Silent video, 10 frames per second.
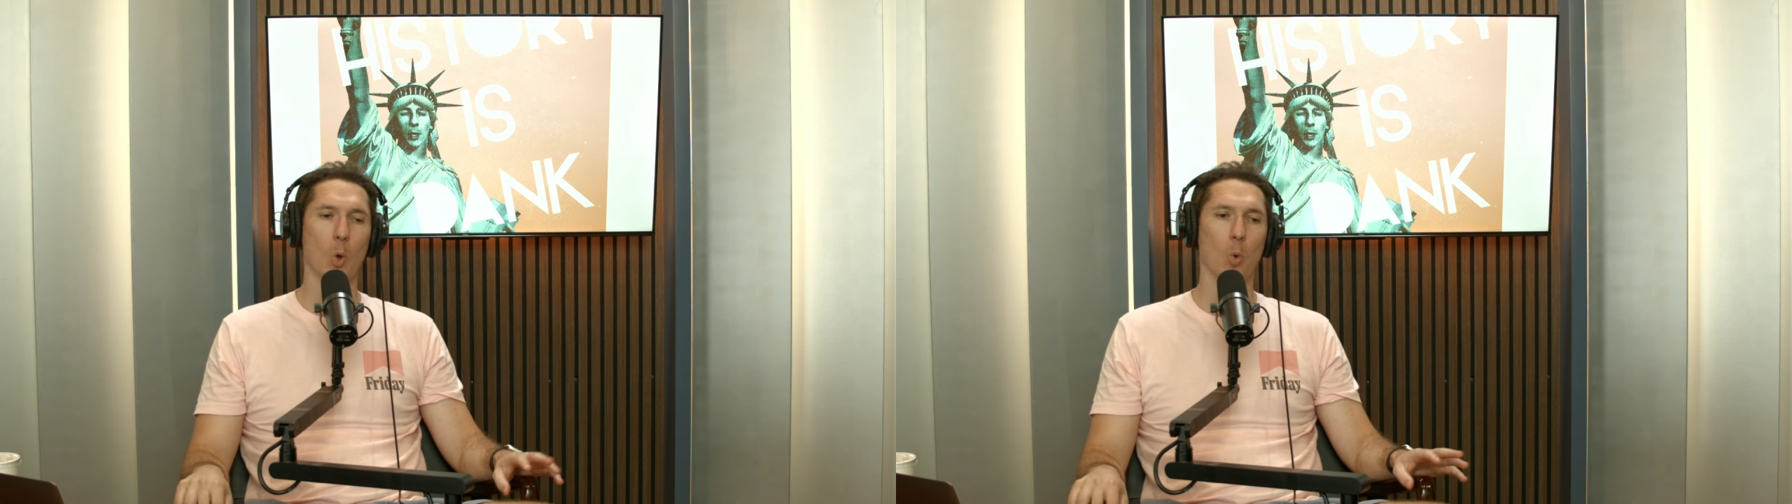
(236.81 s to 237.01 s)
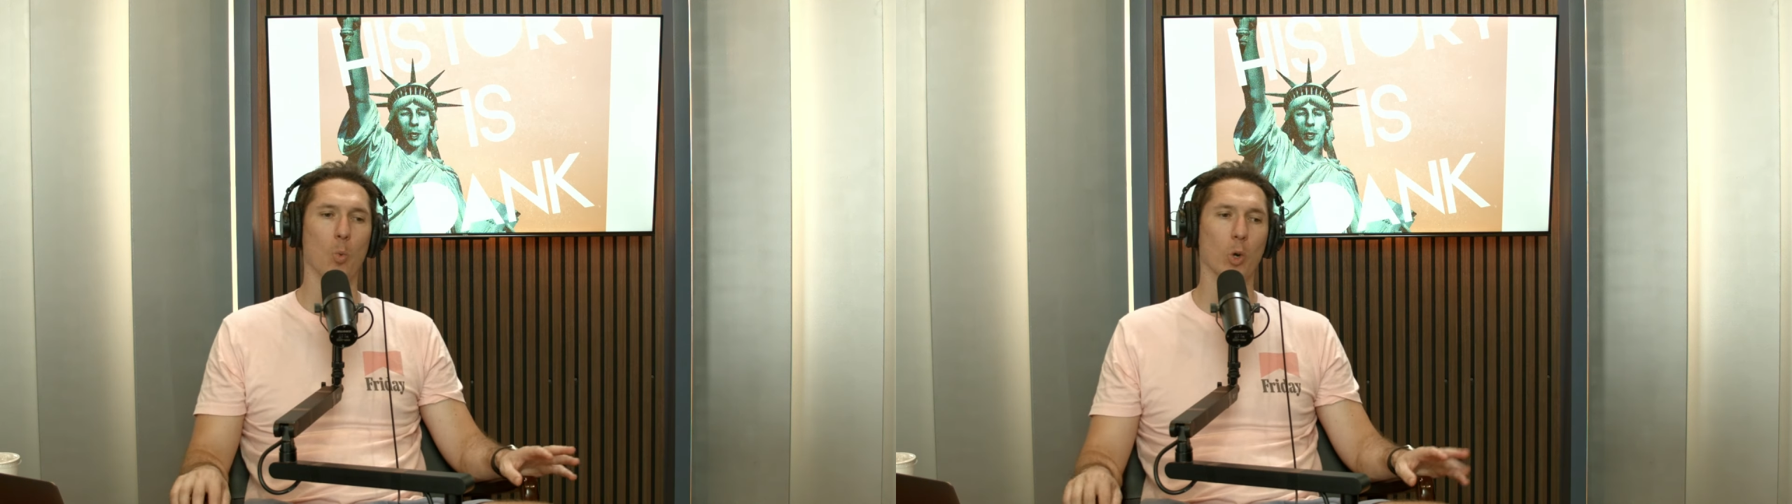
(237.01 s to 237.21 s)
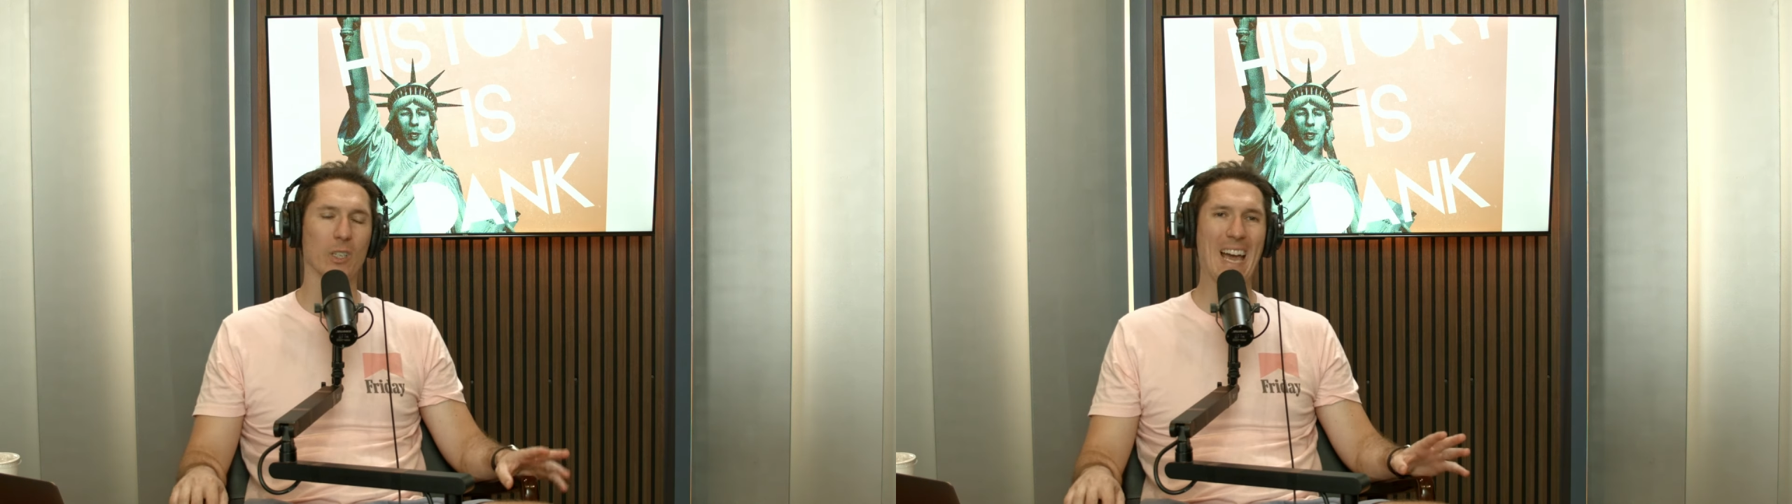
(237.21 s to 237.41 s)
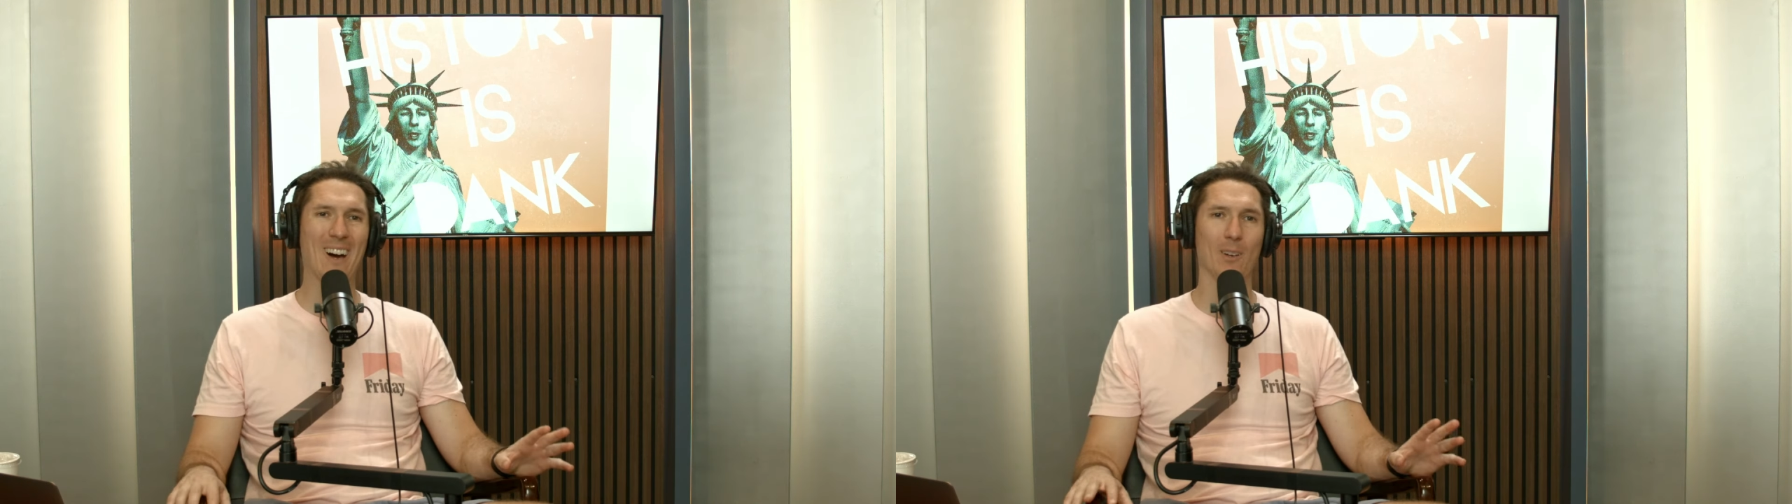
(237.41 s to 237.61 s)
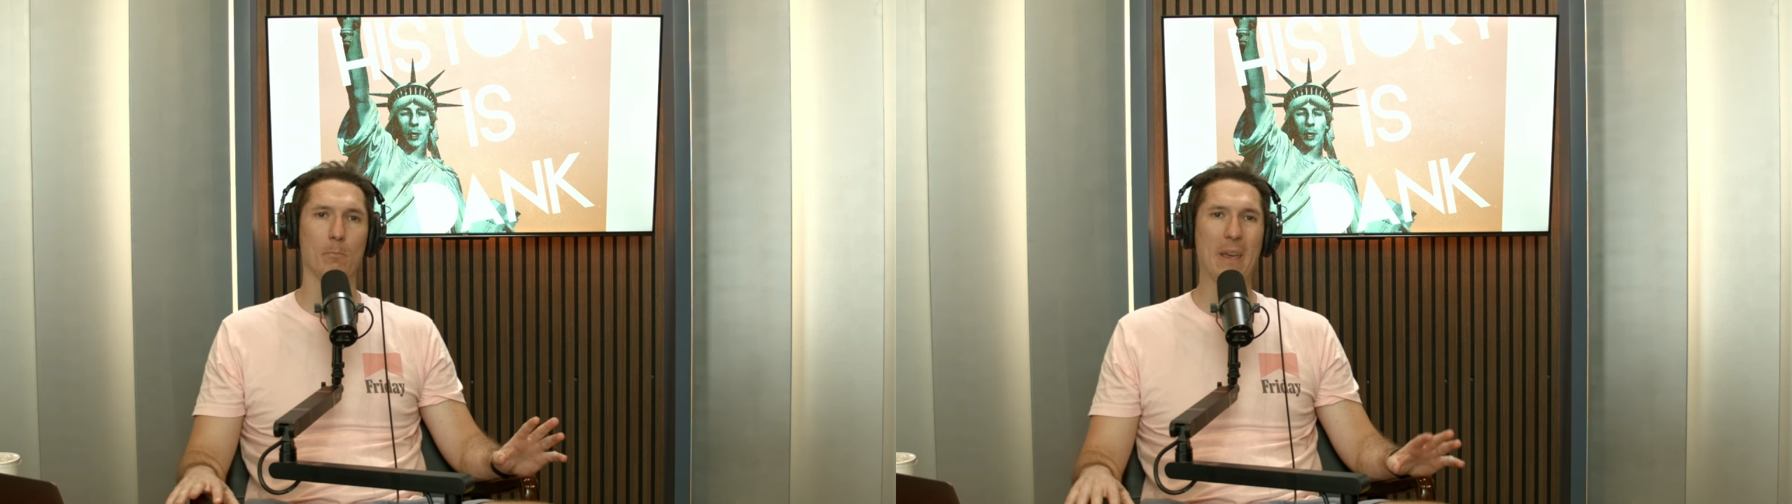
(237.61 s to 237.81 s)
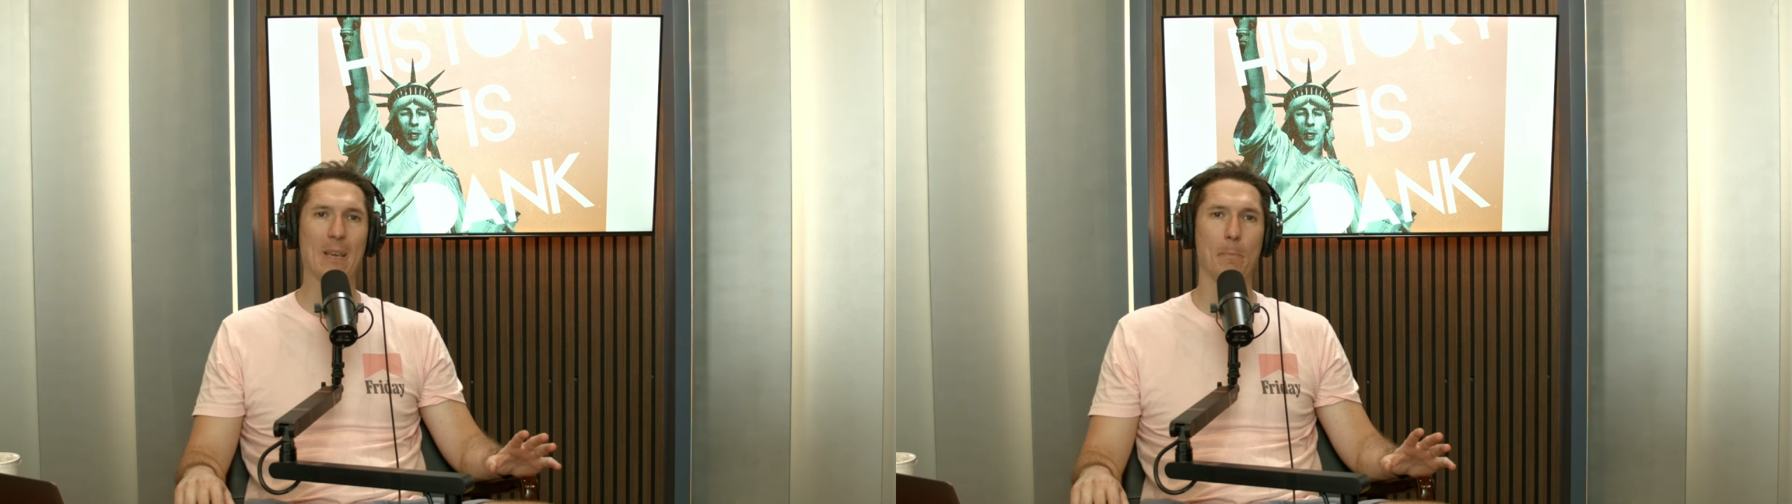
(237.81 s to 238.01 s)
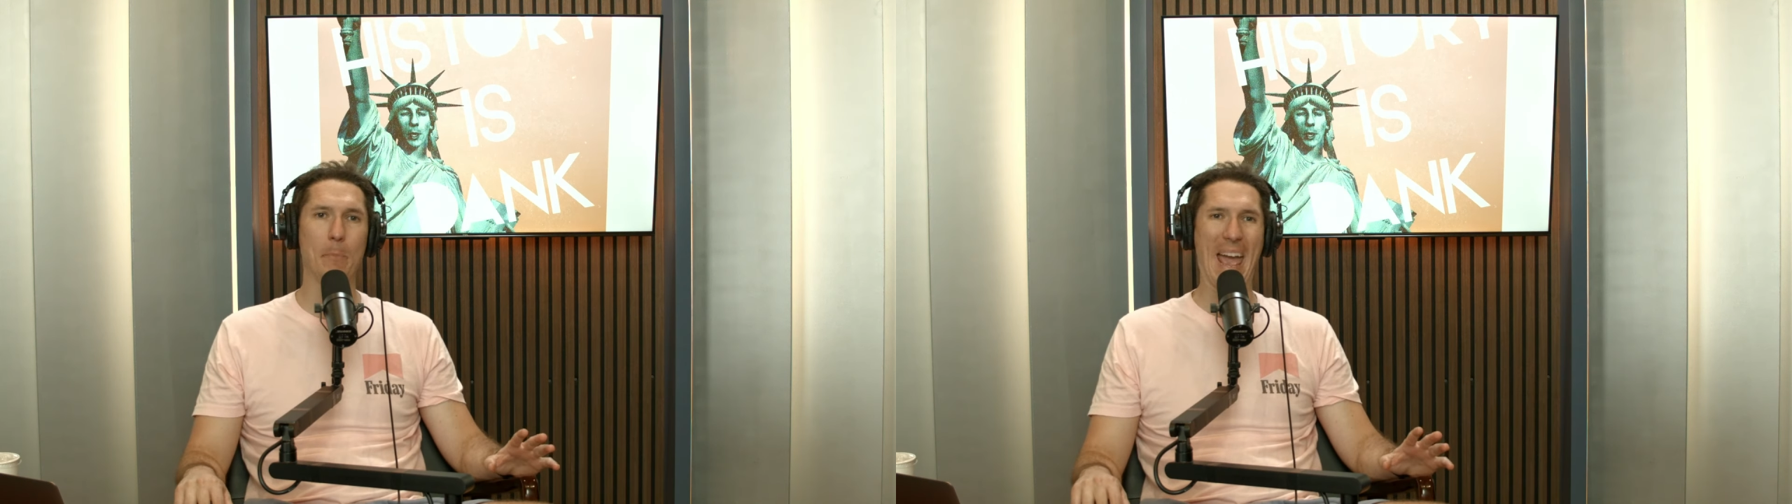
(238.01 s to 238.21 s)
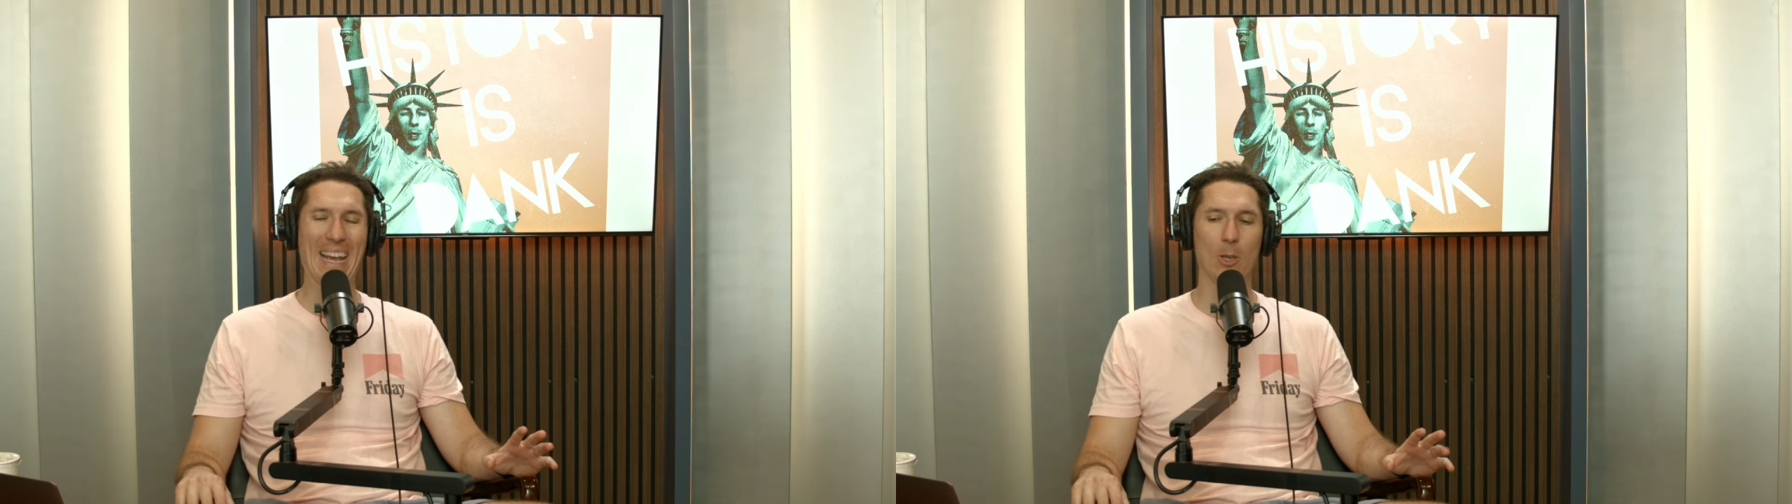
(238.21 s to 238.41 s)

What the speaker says: Work out, make bank.